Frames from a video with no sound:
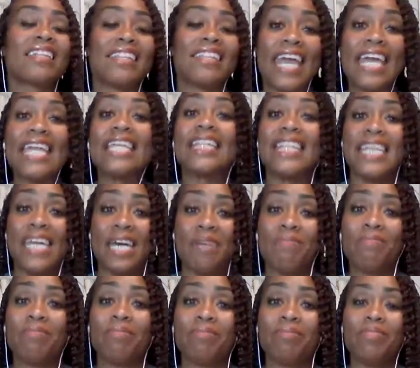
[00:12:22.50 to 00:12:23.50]
Thank
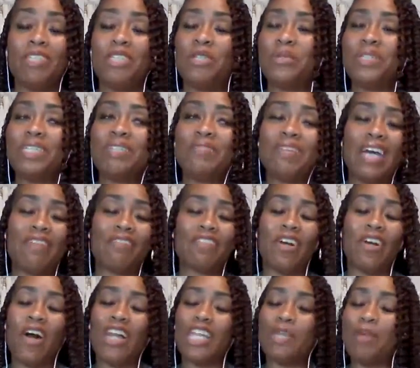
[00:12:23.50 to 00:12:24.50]
them. You don't even have
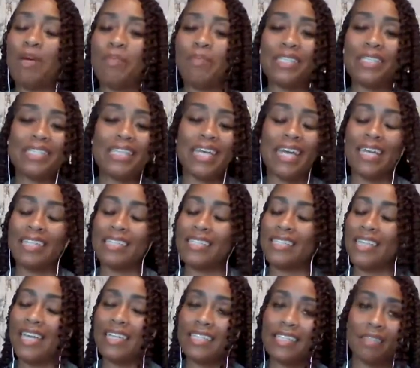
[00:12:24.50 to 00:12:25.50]
to call them up and say
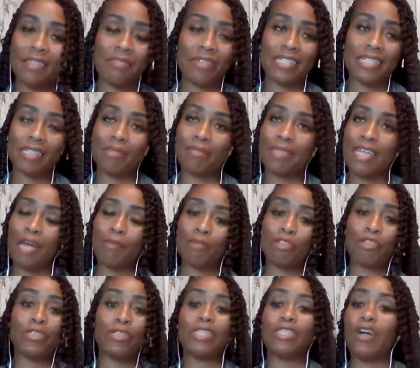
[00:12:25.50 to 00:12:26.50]
it to them, because
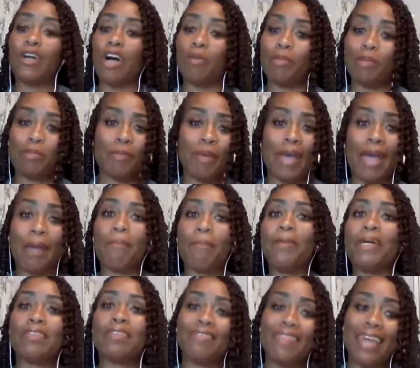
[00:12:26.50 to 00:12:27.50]
sometimes you don't need to call people
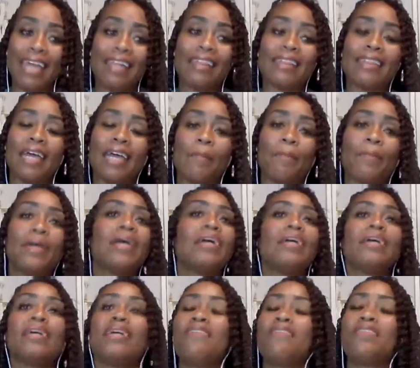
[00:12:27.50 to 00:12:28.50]
back, but thank them
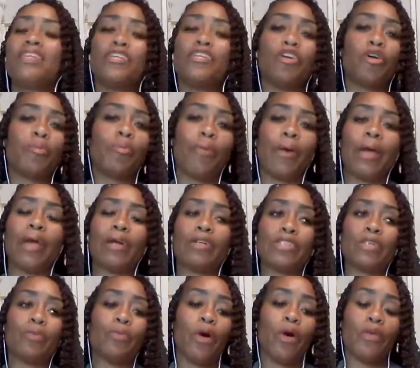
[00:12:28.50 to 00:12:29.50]
even in your
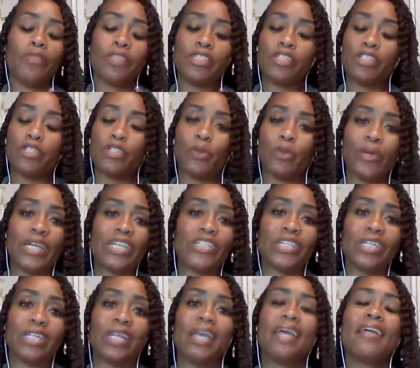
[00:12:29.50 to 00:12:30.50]
prayers and on the
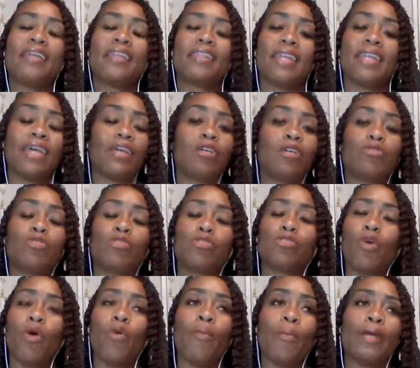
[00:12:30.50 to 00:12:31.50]
situation. Thank you
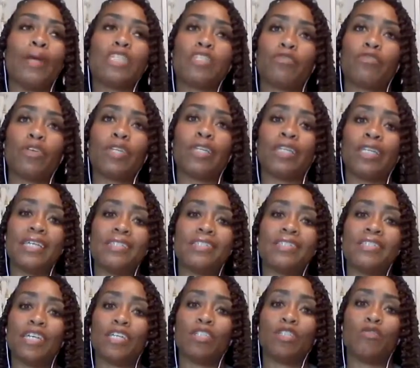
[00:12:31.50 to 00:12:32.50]
so much for the
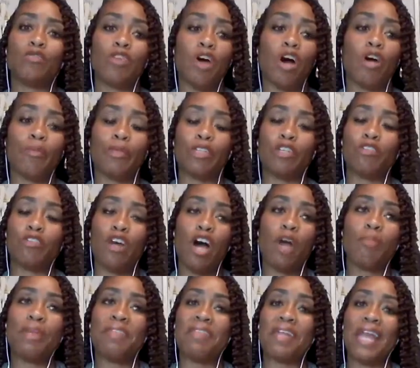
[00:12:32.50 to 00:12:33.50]
lessons that you've taught me. You've
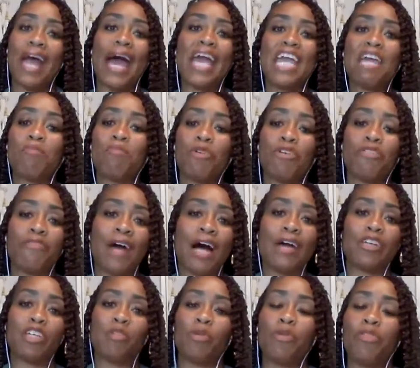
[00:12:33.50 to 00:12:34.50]
taught me that I am more
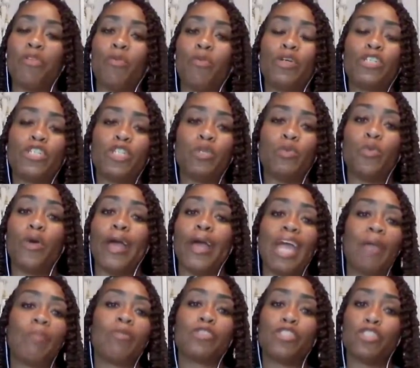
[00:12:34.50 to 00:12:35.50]
valuable than what you were
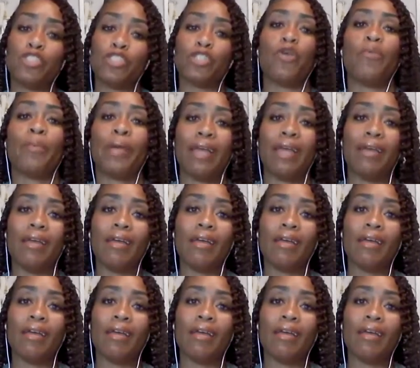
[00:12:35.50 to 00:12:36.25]
able to show me.